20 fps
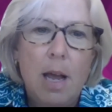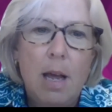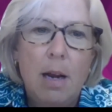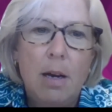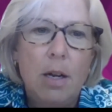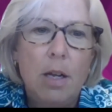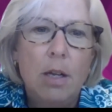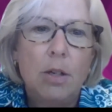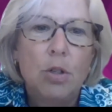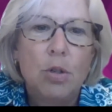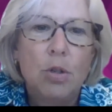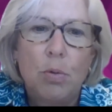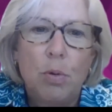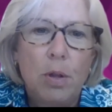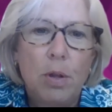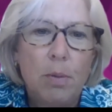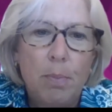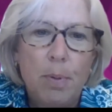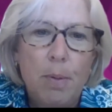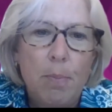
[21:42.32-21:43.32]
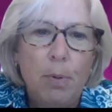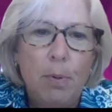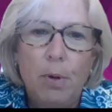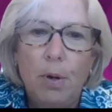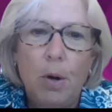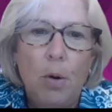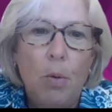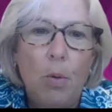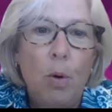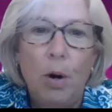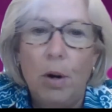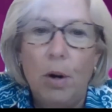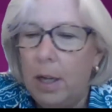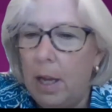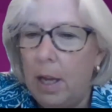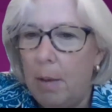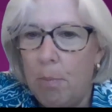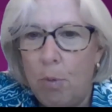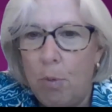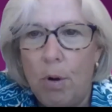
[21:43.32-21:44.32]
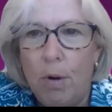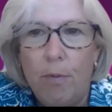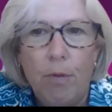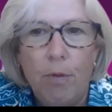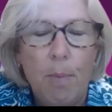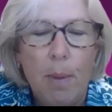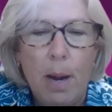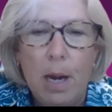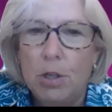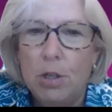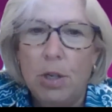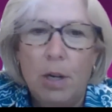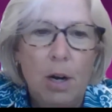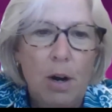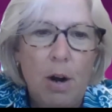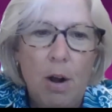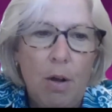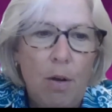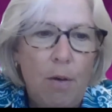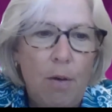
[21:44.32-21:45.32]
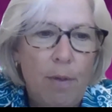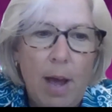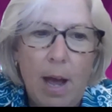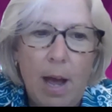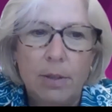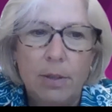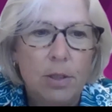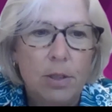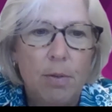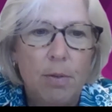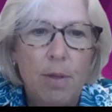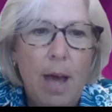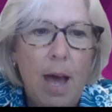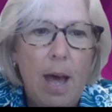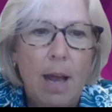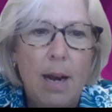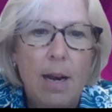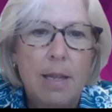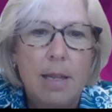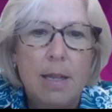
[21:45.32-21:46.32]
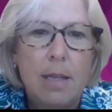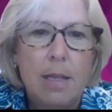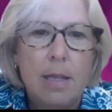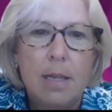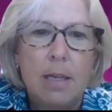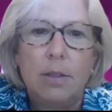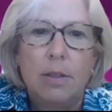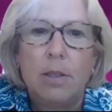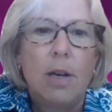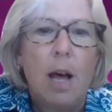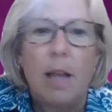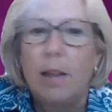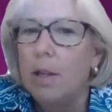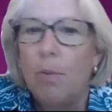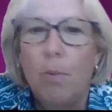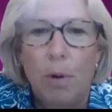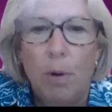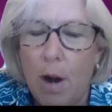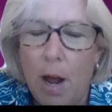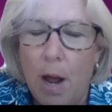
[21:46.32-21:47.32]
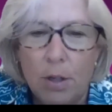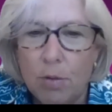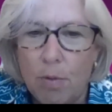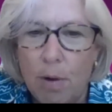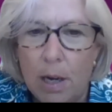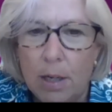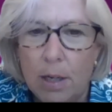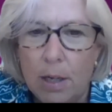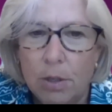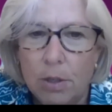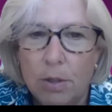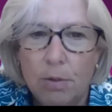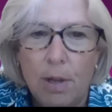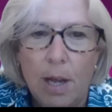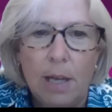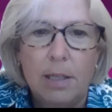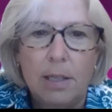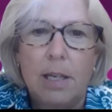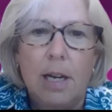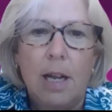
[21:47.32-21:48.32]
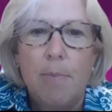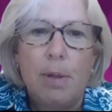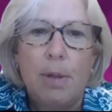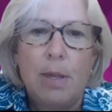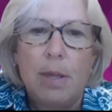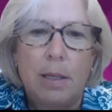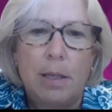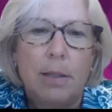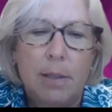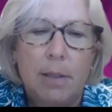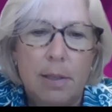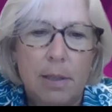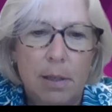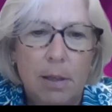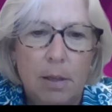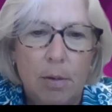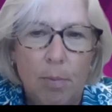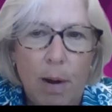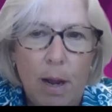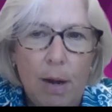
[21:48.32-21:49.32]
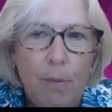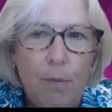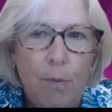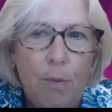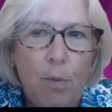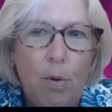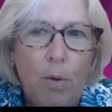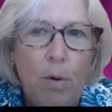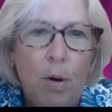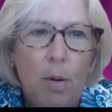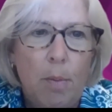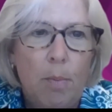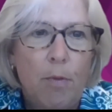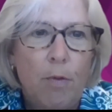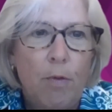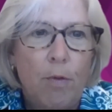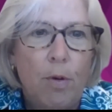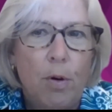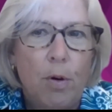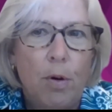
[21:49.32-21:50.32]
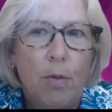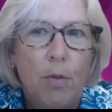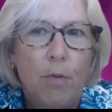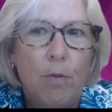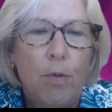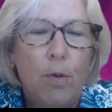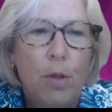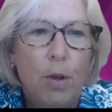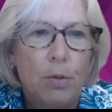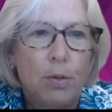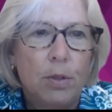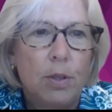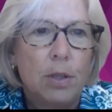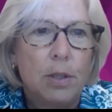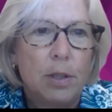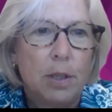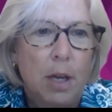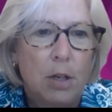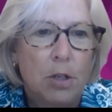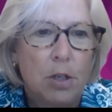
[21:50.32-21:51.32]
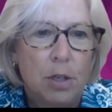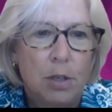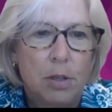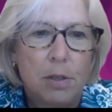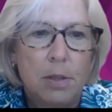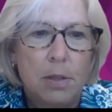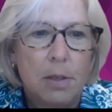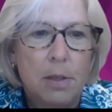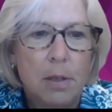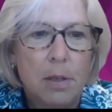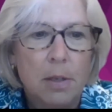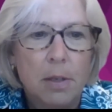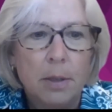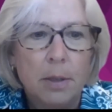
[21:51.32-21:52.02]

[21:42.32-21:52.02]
ensure that people know where to get more information and all of that. So that it's not that we're not trying to do that today, but this isn't the right forum for those discussions.